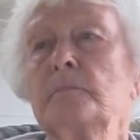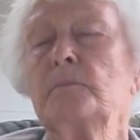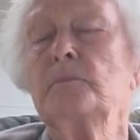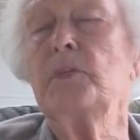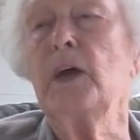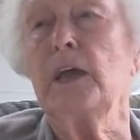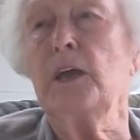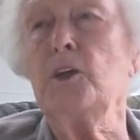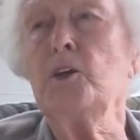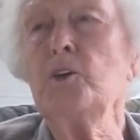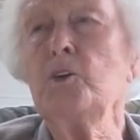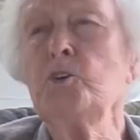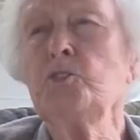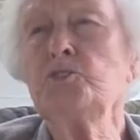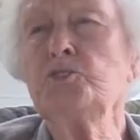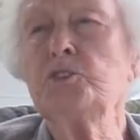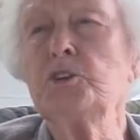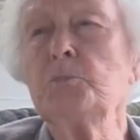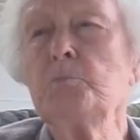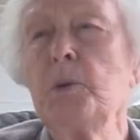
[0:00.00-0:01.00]
There
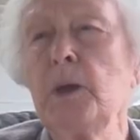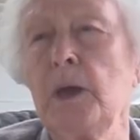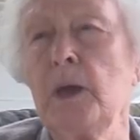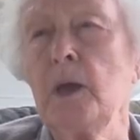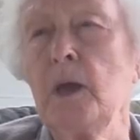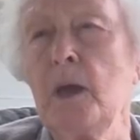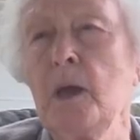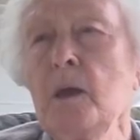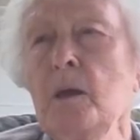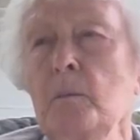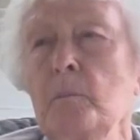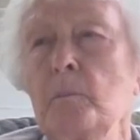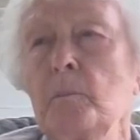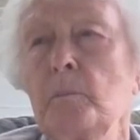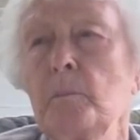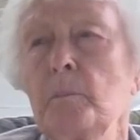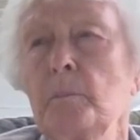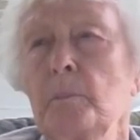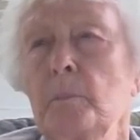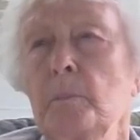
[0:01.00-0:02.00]
used to be
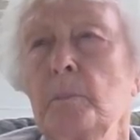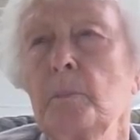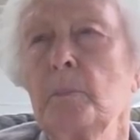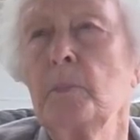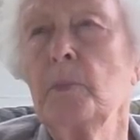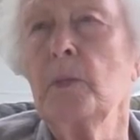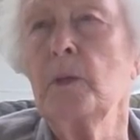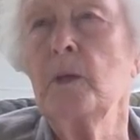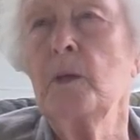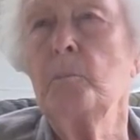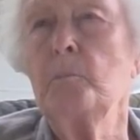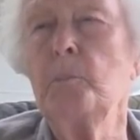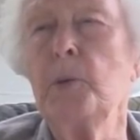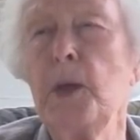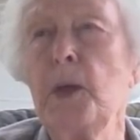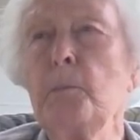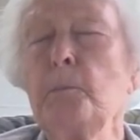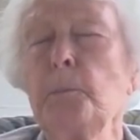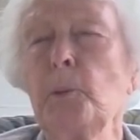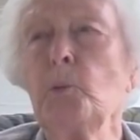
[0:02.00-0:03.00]

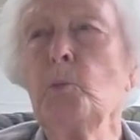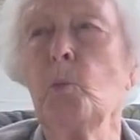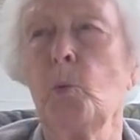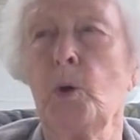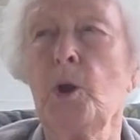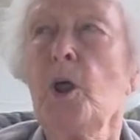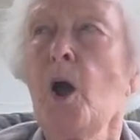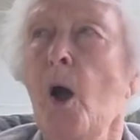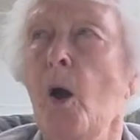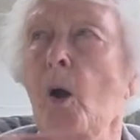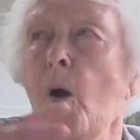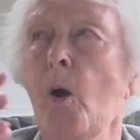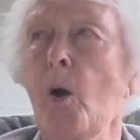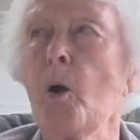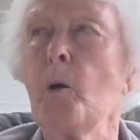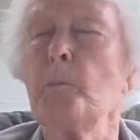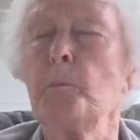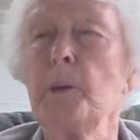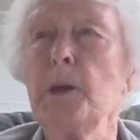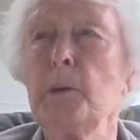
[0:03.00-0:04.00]
people would
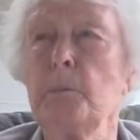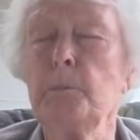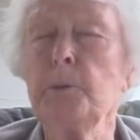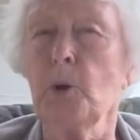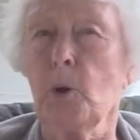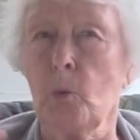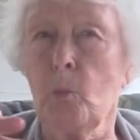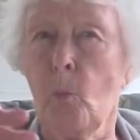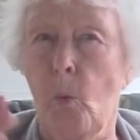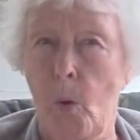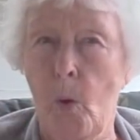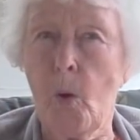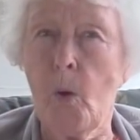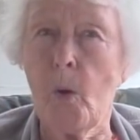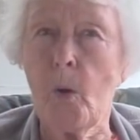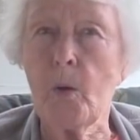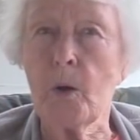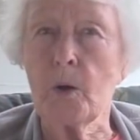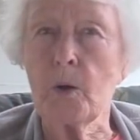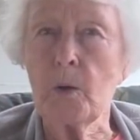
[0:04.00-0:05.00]
hire people to
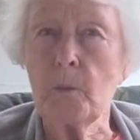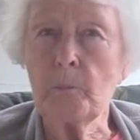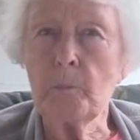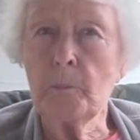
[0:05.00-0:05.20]
work,